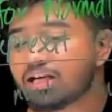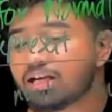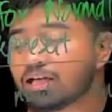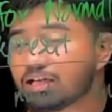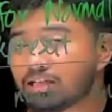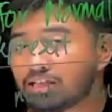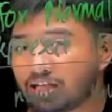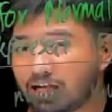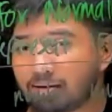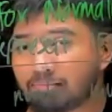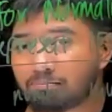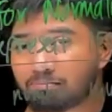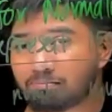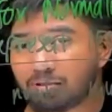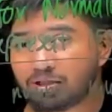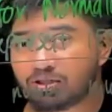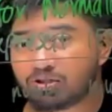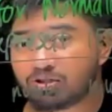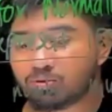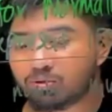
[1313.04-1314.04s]
Number
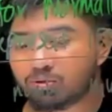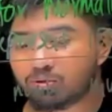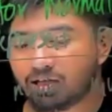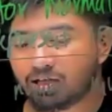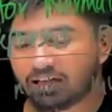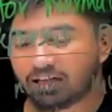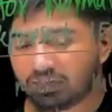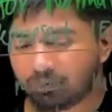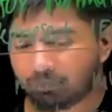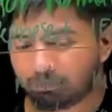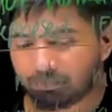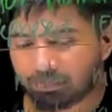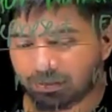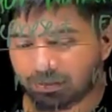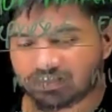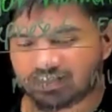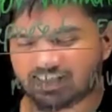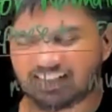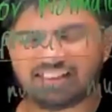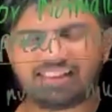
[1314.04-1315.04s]
2,
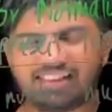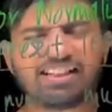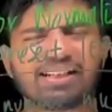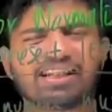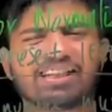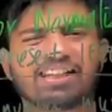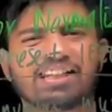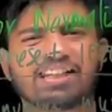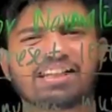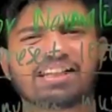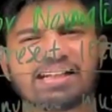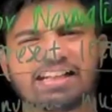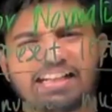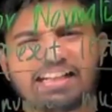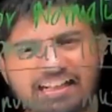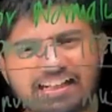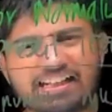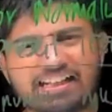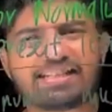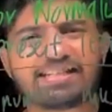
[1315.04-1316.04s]
represent it in
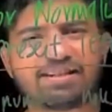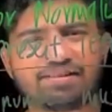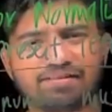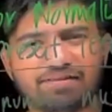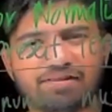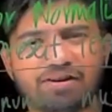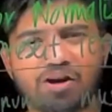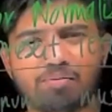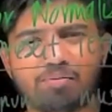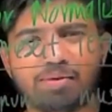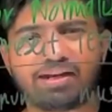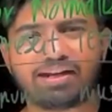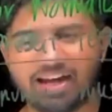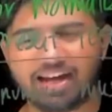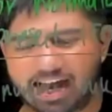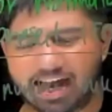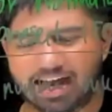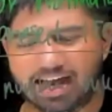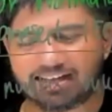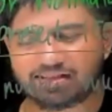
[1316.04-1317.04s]
integer format
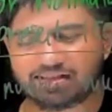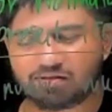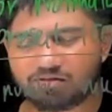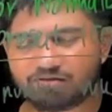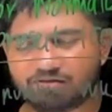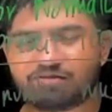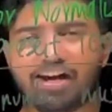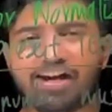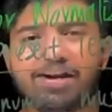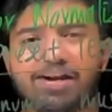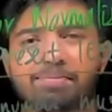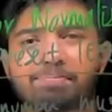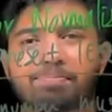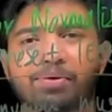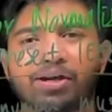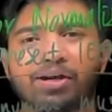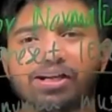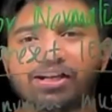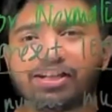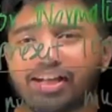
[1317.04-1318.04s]
as 1
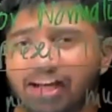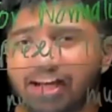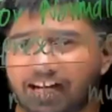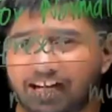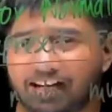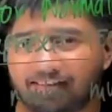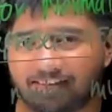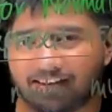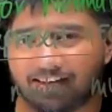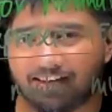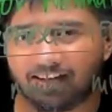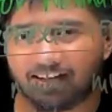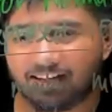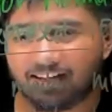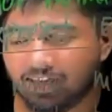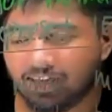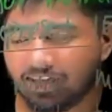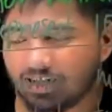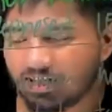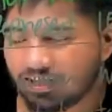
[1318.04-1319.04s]
point anything.
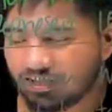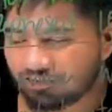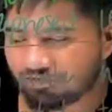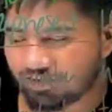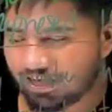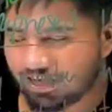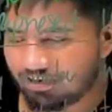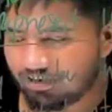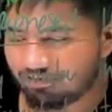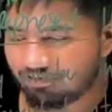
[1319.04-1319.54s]
If I have